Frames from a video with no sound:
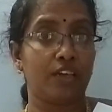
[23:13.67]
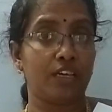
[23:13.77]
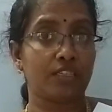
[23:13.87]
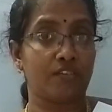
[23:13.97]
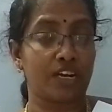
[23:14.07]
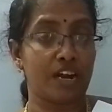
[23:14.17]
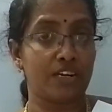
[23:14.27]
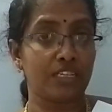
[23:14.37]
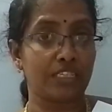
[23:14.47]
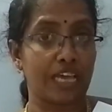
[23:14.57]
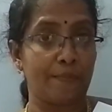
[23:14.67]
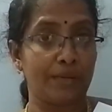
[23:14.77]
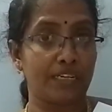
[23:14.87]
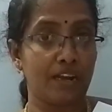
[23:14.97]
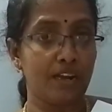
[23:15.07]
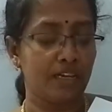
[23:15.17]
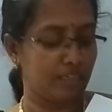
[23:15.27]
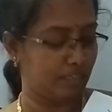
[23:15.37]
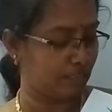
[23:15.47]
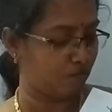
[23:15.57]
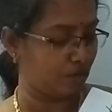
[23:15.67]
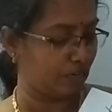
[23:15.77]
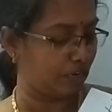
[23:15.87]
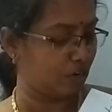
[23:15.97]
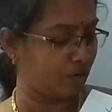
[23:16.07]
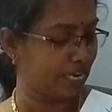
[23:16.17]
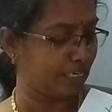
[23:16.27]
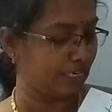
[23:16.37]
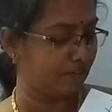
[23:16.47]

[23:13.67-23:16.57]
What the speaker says: Yes, our country's capital is located,